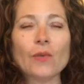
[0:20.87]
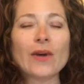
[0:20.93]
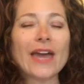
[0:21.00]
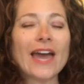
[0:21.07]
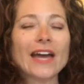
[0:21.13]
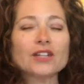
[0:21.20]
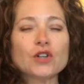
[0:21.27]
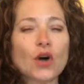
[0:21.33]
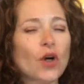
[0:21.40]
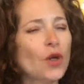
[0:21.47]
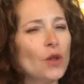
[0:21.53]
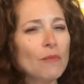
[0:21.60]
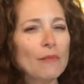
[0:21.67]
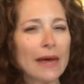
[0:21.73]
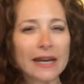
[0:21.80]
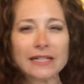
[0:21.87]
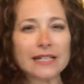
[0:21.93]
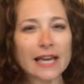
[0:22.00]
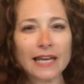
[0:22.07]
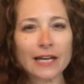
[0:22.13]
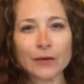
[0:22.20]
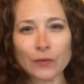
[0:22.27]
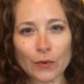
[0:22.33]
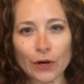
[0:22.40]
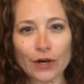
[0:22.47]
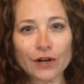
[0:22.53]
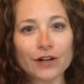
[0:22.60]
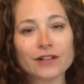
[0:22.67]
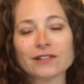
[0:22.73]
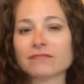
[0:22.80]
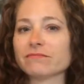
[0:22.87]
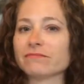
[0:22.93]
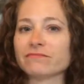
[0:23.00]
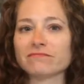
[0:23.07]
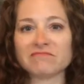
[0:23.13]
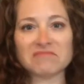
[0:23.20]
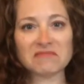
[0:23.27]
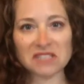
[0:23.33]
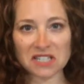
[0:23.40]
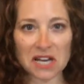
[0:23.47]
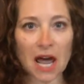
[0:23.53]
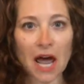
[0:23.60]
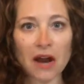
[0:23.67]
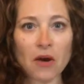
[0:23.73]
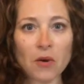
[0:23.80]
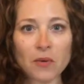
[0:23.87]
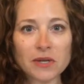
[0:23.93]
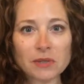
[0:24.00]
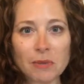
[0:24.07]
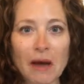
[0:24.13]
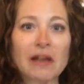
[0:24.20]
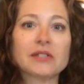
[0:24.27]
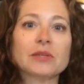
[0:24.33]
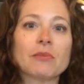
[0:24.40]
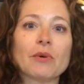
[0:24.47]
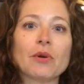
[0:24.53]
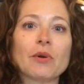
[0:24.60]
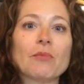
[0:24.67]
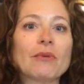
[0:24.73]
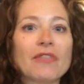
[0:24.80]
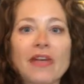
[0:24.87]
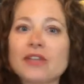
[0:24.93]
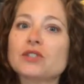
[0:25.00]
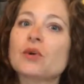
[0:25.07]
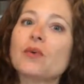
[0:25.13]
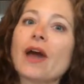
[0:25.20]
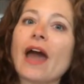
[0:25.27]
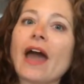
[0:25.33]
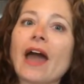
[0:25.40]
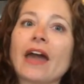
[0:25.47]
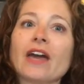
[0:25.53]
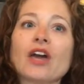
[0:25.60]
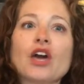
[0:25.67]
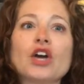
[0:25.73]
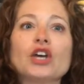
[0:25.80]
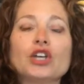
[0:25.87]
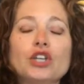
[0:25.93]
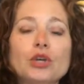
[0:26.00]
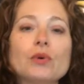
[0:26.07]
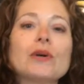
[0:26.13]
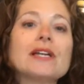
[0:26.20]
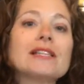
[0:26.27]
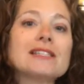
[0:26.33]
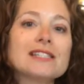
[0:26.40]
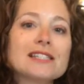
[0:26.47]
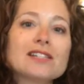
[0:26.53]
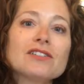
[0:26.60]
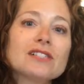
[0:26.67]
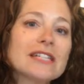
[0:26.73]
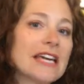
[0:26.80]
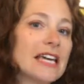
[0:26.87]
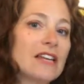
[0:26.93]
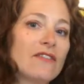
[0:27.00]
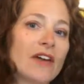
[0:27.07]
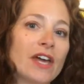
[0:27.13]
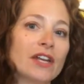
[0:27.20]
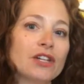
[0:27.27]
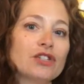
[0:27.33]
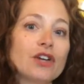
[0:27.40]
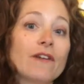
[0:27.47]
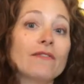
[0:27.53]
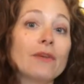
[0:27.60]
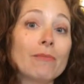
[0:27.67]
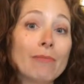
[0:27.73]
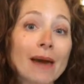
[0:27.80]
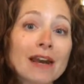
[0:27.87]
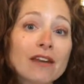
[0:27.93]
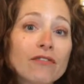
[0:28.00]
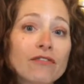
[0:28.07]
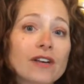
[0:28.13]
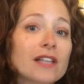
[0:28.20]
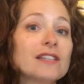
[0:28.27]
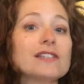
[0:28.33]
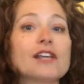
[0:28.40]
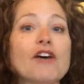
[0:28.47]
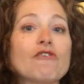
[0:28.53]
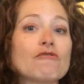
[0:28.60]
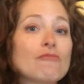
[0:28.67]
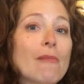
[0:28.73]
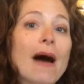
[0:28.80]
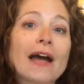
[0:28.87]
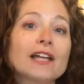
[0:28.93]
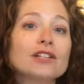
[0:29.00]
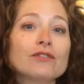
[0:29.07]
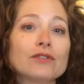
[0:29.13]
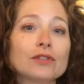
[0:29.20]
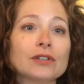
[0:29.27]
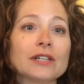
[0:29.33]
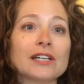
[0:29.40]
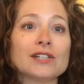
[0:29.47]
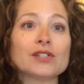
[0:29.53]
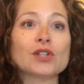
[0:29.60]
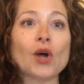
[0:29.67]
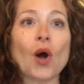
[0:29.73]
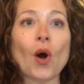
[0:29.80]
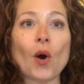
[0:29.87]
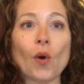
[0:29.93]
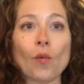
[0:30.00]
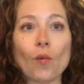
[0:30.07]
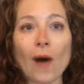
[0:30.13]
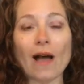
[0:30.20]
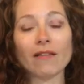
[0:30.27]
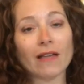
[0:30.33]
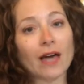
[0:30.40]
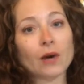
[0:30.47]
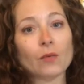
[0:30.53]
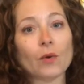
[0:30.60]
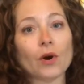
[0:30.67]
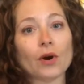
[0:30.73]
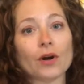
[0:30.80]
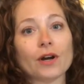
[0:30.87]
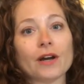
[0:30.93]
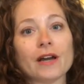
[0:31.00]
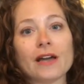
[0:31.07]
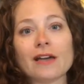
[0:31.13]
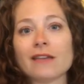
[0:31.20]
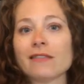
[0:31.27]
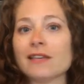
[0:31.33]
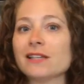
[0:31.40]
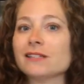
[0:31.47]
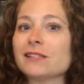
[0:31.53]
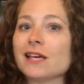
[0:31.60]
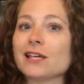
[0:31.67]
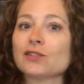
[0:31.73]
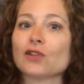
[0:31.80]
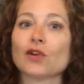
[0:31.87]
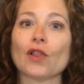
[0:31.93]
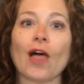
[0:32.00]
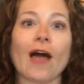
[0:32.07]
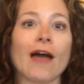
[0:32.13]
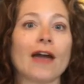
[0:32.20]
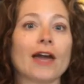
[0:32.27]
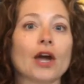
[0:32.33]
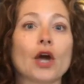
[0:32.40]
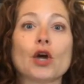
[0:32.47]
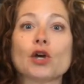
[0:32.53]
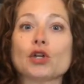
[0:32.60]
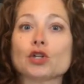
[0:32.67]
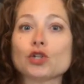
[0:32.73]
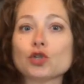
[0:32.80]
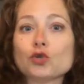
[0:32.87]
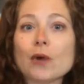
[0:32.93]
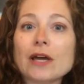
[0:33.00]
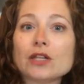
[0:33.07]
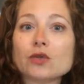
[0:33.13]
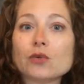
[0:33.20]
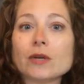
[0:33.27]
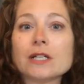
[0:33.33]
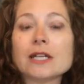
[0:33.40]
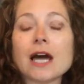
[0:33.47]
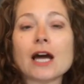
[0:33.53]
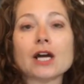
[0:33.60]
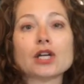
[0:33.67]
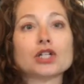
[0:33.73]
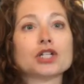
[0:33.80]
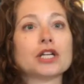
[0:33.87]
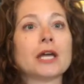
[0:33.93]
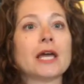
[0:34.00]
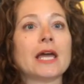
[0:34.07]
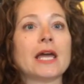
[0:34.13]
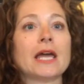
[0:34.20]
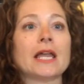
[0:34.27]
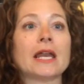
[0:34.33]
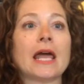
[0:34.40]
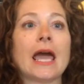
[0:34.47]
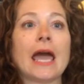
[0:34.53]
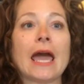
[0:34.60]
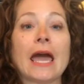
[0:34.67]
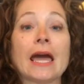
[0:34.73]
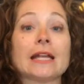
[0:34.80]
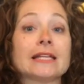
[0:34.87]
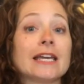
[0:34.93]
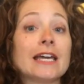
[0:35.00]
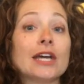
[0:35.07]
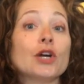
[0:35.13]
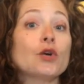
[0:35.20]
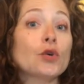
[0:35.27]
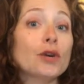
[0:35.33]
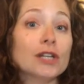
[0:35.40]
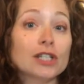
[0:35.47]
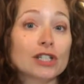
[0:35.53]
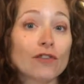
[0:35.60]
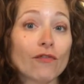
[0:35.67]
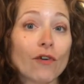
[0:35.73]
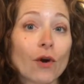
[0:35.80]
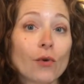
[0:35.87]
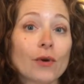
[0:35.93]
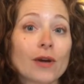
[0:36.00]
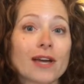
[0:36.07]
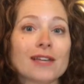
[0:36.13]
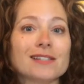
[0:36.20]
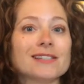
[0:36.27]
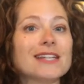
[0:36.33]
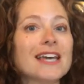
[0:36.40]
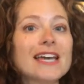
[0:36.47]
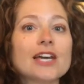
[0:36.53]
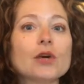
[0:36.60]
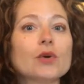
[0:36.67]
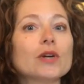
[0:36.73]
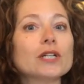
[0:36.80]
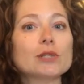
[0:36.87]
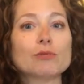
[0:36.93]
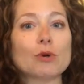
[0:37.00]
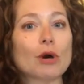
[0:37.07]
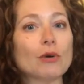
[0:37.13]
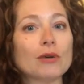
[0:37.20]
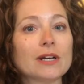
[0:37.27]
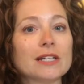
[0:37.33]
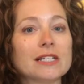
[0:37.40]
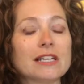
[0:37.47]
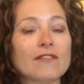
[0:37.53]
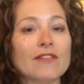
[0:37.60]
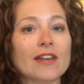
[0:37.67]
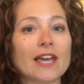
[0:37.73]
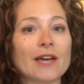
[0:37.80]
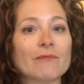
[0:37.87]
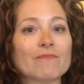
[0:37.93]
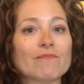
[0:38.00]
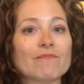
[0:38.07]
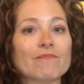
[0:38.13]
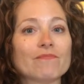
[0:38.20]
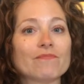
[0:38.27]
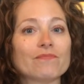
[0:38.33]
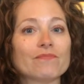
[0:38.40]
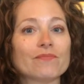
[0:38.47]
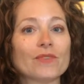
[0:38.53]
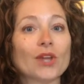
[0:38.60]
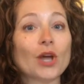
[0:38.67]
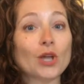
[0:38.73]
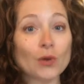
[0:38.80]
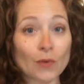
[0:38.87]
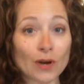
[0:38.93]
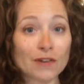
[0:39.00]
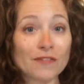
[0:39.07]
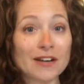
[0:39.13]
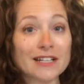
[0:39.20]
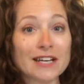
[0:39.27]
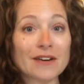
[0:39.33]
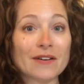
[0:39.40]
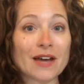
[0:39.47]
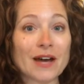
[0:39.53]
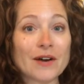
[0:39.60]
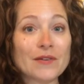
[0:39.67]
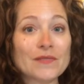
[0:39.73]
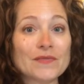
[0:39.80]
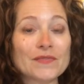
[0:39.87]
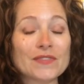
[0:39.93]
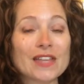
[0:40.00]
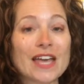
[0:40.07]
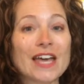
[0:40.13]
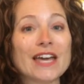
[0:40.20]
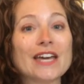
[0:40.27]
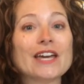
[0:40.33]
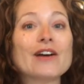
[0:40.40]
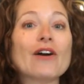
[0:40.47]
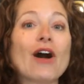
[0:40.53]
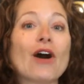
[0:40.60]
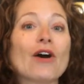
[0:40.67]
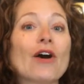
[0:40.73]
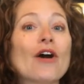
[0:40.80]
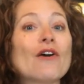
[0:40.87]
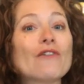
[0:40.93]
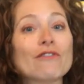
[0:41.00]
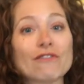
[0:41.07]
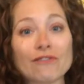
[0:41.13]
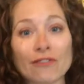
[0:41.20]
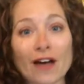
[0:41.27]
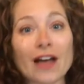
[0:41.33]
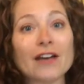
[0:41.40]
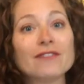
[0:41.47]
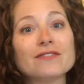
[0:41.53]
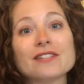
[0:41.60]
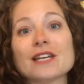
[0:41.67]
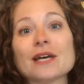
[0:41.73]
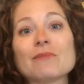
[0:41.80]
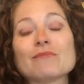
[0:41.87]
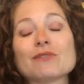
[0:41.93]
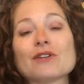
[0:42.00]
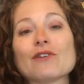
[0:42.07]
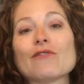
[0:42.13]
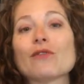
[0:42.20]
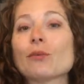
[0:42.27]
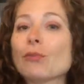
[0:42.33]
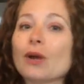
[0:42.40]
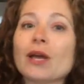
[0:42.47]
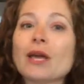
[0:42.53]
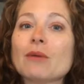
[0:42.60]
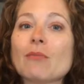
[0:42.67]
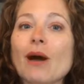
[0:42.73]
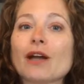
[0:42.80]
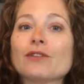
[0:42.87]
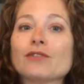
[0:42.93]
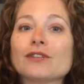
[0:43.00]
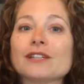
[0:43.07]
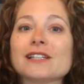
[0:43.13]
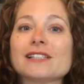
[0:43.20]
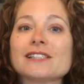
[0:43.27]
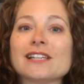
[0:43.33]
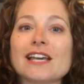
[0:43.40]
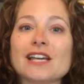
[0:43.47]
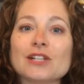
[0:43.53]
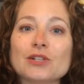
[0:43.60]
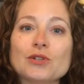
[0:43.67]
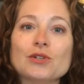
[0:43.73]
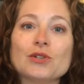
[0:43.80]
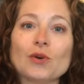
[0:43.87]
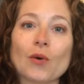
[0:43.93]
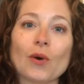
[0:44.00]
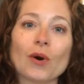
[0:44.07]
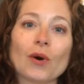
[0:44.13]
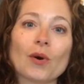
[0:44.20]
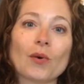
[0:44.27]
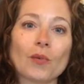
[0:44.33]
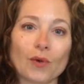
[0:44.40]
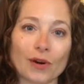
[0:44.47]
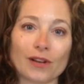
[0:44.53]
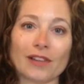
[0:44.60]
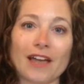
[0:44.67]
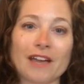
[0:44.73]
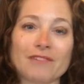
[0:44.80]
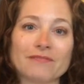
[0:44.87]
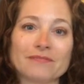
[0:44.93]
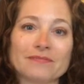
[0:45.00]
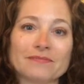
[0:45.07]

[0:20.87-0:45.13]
We can't all meditate at work. It's not always possible, but that's okay. You can still take advantage of the benefits of mindfulness while at work. These things are like stress reduction and increased focus, increased productivity. You want to find out how? Here are 5 tips for bringing mindfulness into your work life.